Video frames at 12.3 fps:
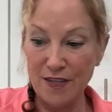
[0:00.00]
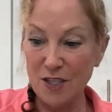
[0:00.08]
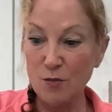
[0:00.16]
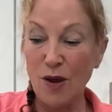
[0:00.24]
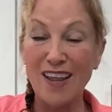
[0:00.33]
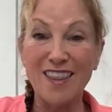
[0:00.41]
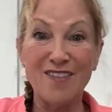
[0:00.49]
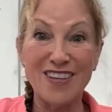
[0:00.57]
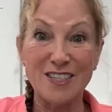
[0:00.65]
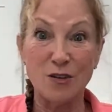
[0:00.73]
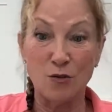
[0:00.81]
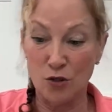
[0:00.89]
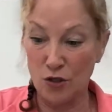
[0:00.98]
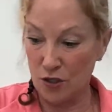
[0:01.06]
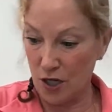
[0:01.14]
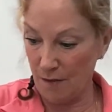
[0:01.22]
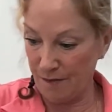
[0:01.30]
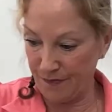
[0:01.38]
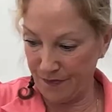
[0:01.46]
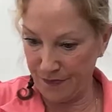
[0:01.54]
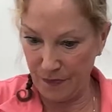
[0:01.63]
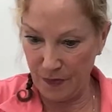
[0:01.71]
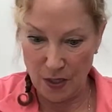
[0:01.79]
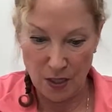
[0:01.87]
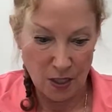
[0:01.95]
This is why I love this little cooktop,
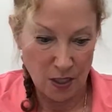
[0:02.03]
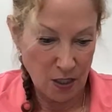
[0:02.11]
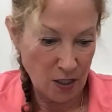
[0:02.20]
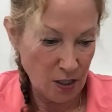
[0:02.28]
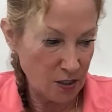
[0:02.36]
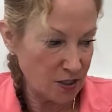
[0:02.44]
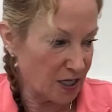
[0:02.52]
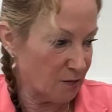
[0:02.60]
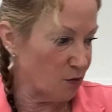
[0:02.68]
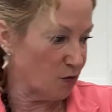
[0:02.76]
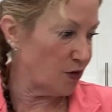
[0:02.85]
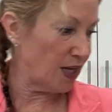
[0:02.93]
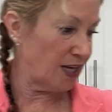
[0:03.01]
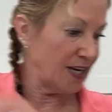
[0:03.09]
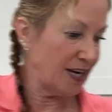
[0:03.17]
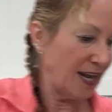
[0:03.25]
because I can move it in and